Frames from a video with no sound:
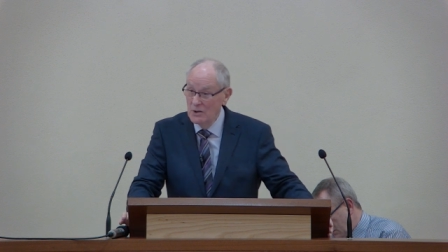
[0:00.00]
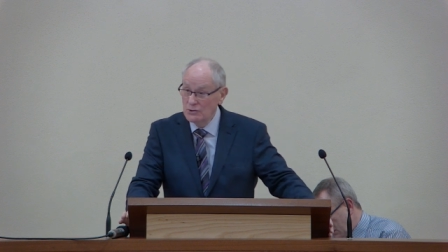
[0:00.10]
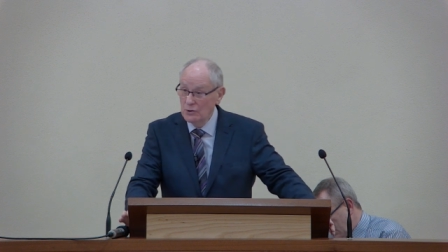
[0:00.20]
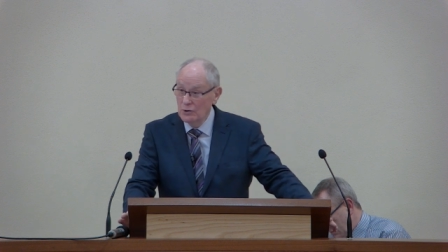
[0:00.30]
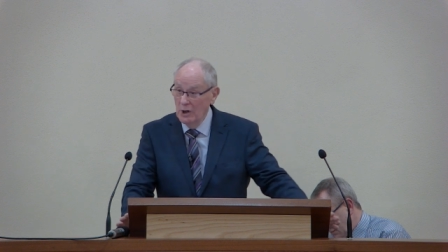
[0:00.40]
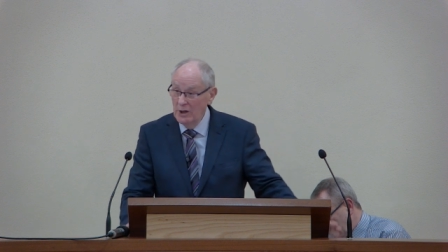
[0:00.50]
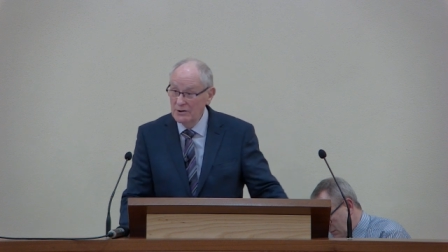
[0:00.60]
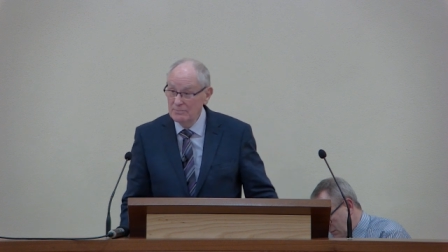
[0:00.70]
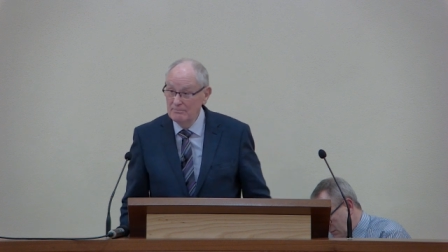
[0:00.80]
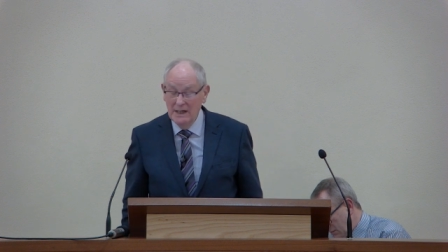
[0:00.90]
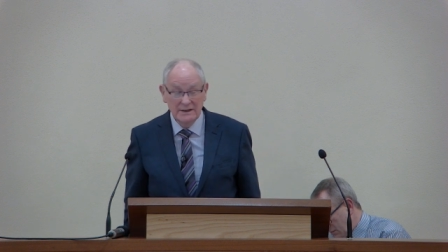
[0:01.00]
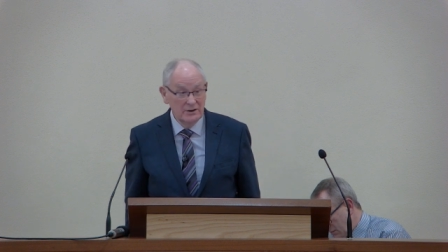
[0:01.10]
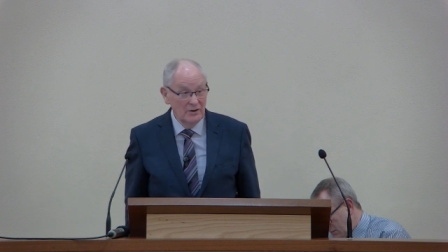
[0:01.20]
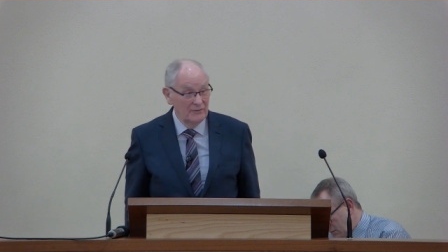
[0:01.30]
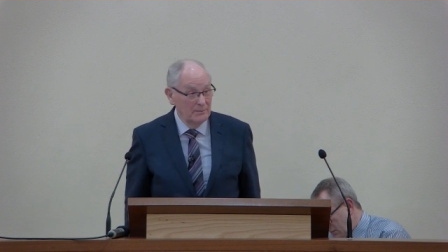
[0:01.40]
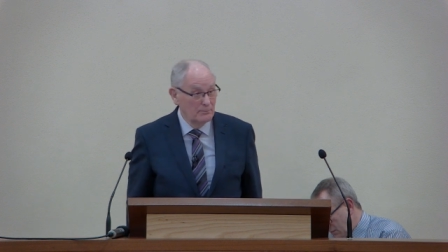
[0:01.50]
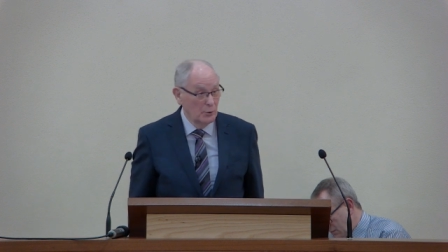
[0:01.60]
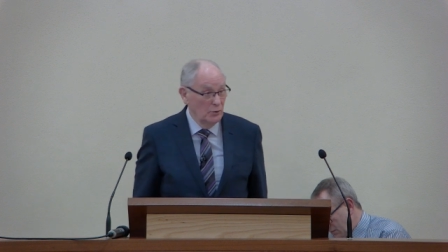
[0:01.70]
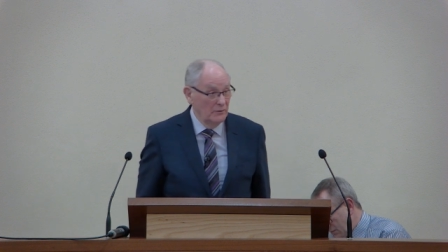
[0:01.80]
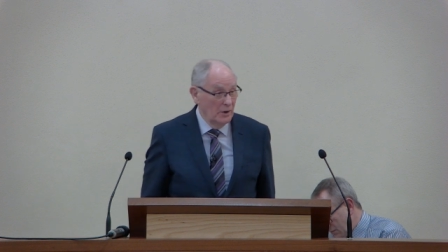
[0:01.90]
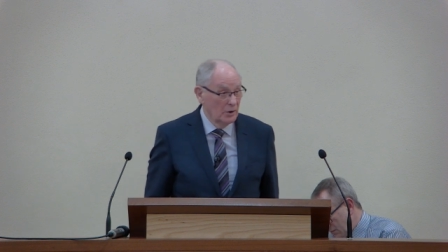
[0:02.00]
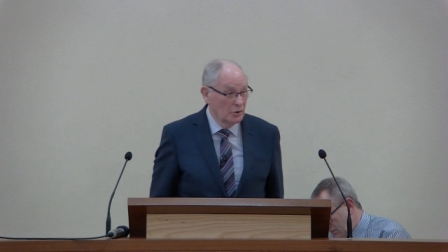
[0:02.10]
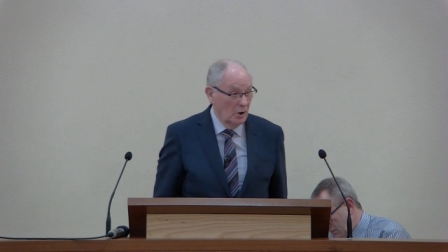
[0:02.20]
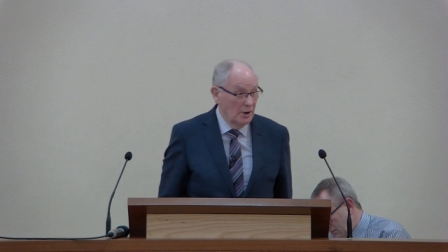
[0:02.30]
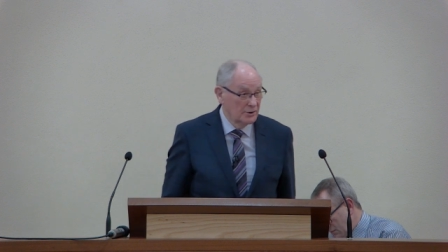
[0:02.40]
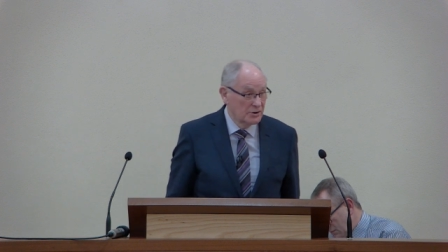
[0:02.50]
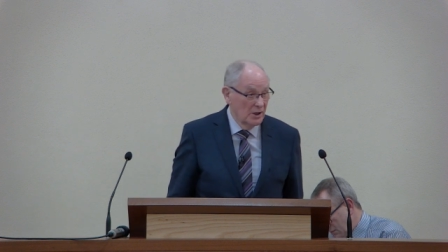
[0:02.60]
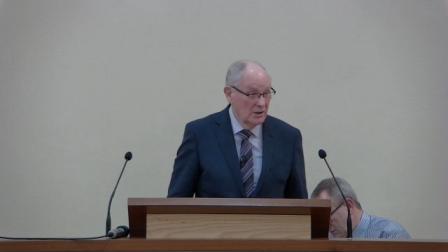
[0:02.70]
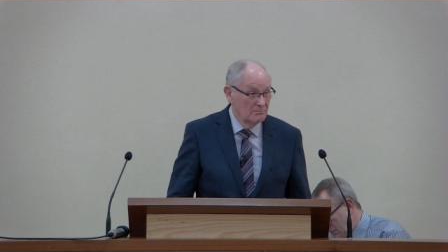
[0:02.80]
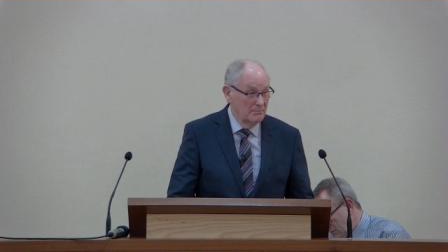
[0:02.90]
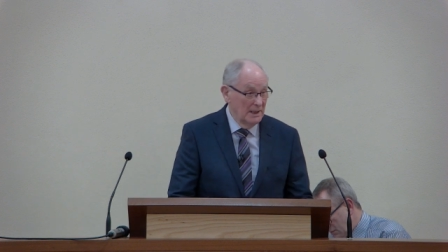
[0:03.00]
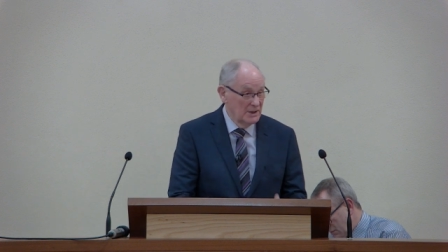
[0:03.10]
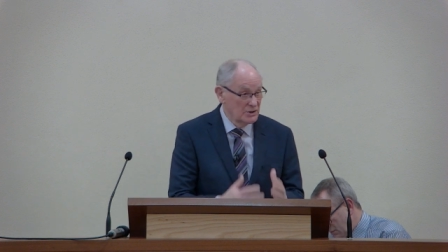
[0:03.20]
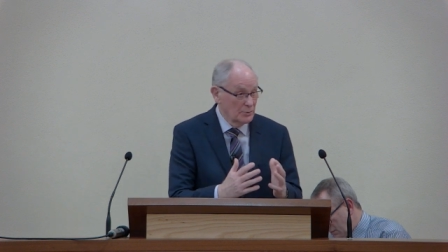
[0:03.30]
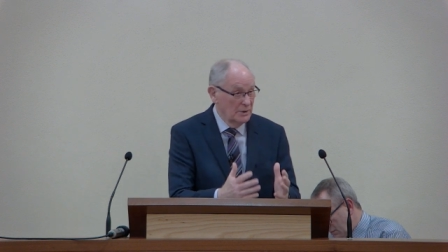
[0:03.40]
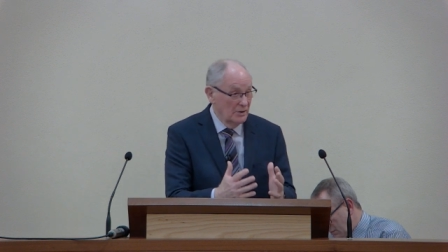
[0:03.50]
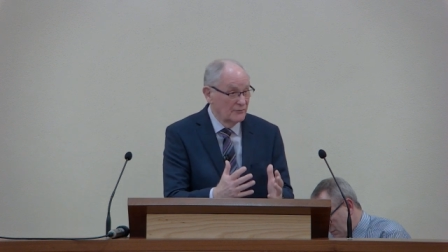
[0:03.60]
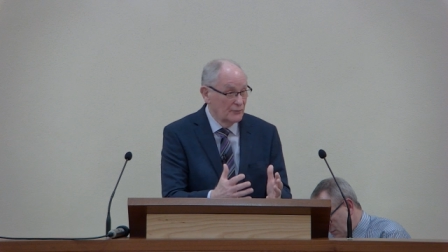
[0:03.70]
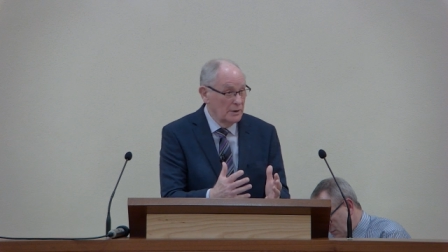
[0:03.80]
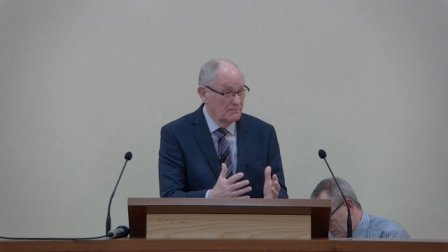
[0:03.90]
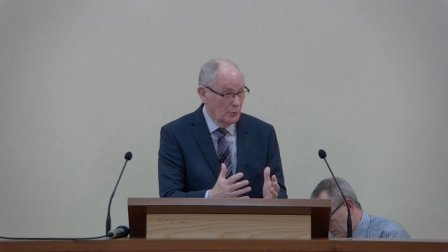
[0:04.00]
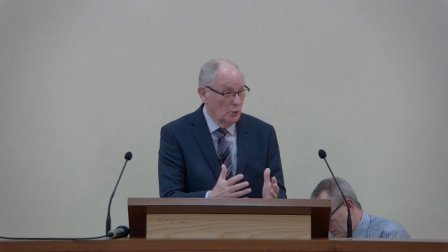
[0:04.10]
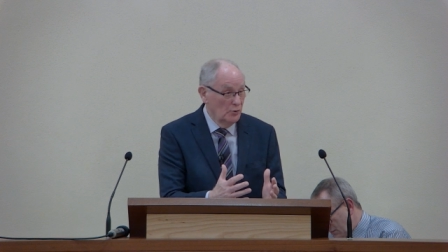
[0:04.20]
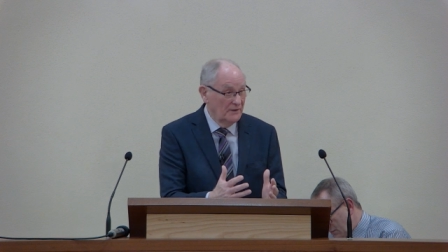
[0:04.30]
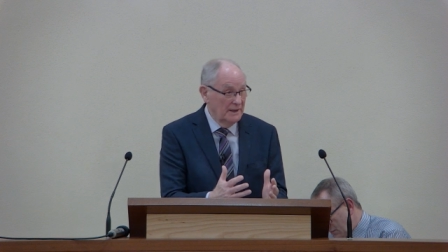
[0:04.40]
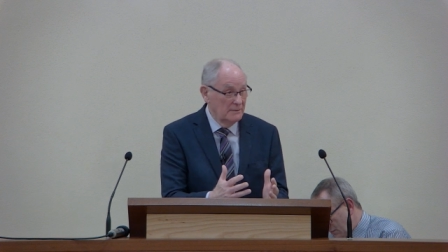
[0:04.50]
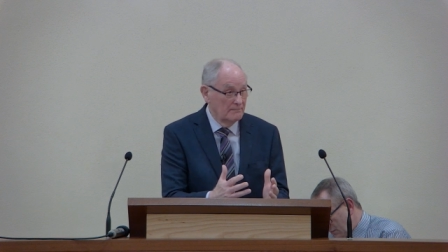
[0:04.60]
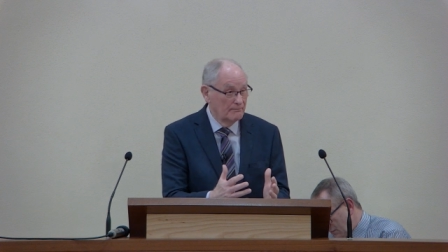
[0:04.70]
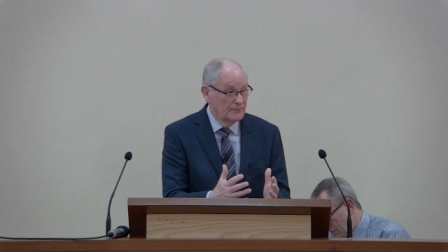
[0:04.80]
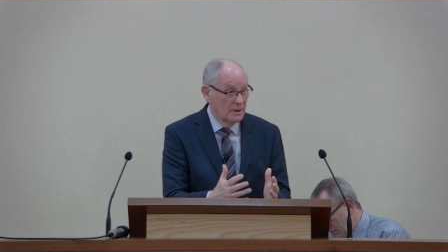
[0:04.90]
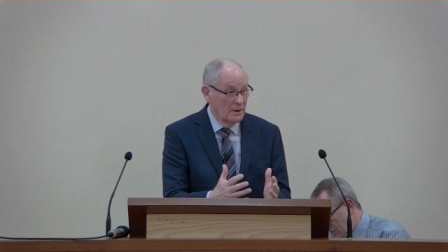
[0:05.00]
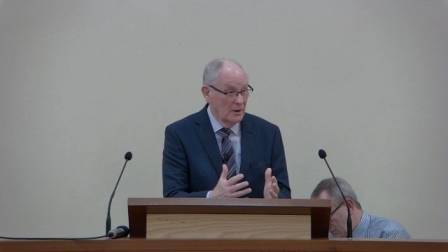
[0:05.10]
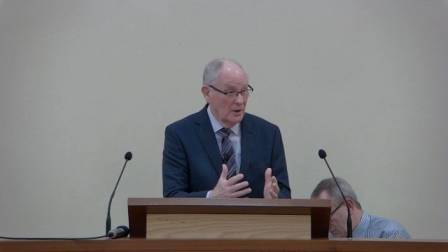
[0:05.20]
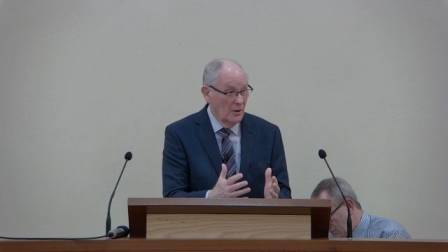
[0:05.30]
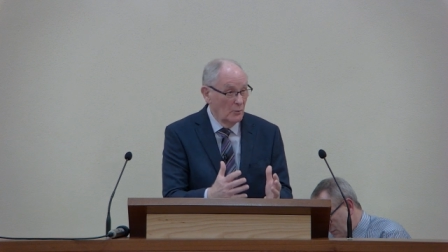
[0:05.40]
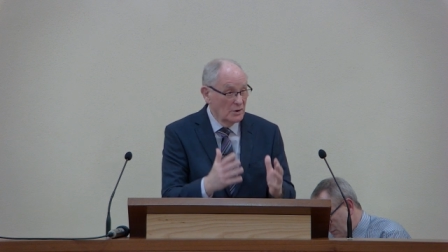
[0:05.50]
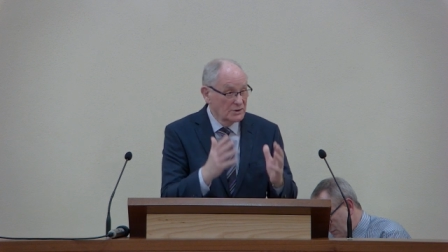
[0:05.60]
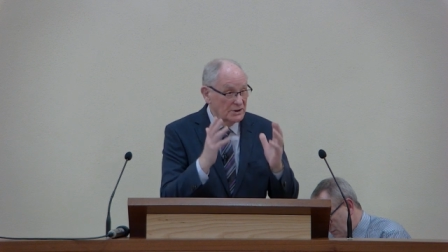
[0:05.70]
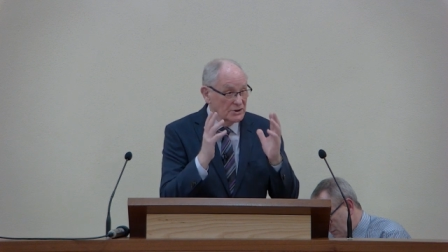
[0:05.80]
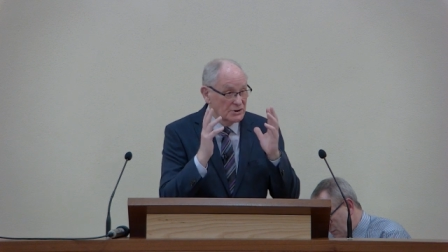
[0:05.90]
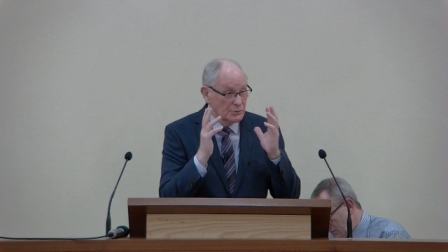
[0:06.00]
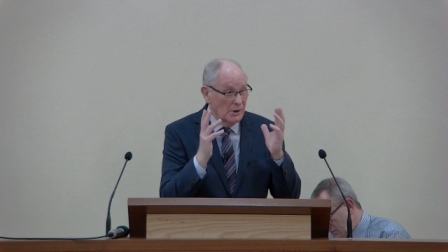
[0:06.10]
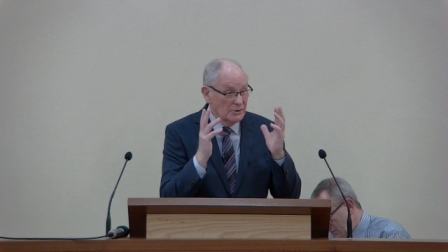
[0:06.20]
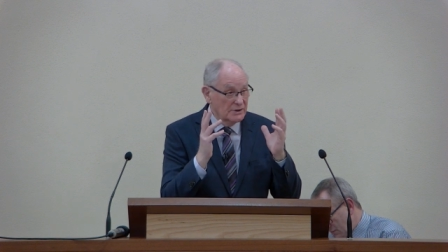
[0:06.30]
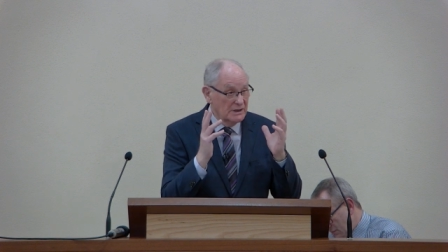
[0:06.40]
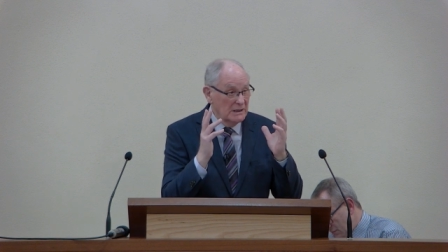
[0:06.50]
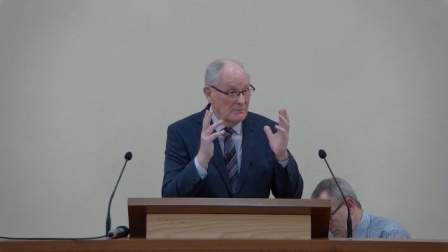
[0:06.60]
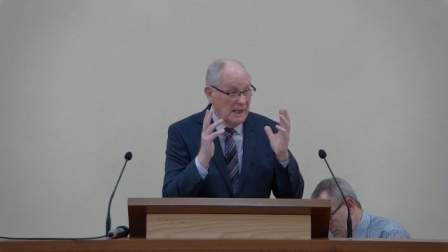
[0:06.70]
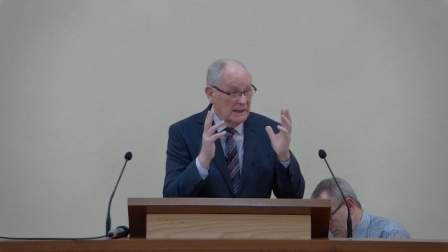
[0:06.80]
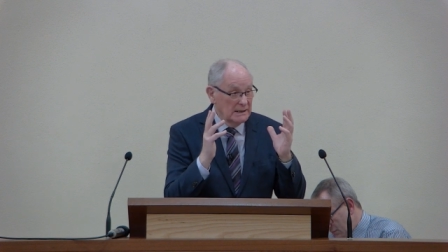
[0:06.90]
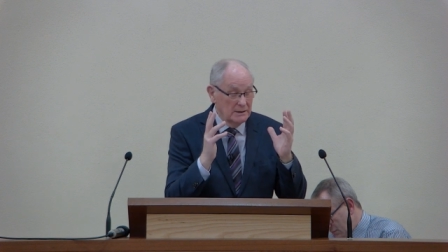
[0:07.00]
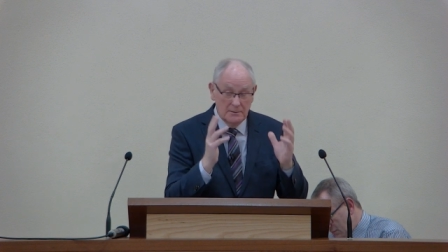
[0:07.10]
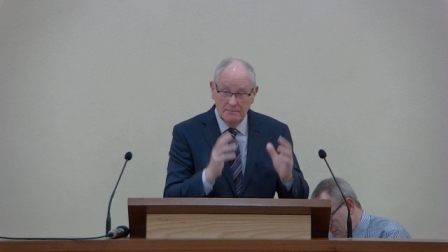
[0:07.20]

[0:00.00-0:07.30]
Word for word: So God's method of improve, or God's ministry of reproving, was instructing the mind,